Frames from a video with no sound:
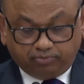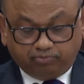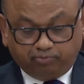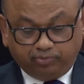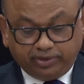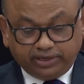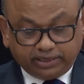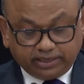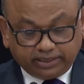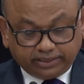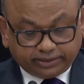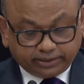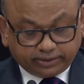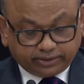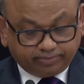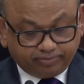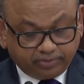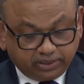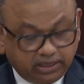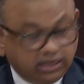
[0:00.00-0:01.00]

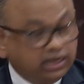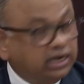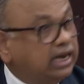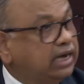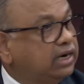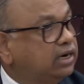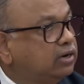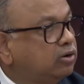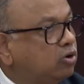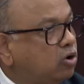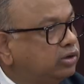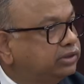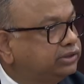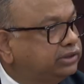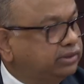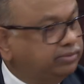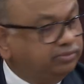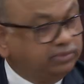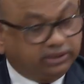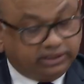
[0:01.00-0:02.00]
medium-term, and
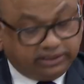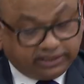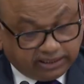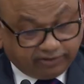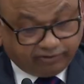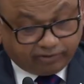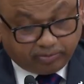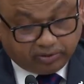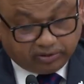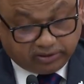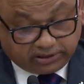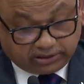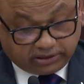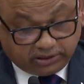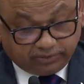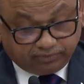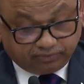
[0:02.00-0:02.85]
long-term deliverables.